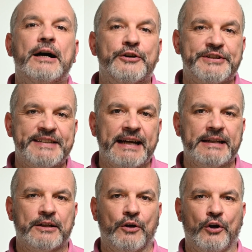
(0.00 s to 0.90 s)

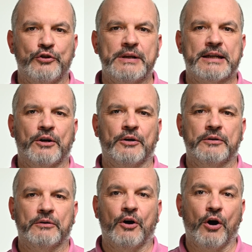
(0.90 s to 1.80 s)
assigning a
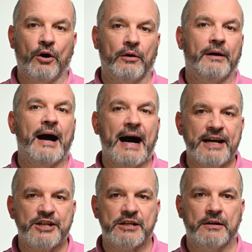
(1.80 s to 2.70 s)
Unicode, or
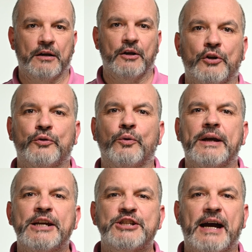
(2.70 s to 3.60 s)
hash, to
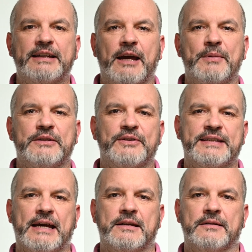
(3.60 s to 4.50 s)
each item in the
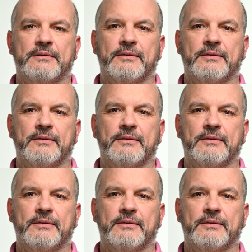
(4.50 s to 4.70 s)
set,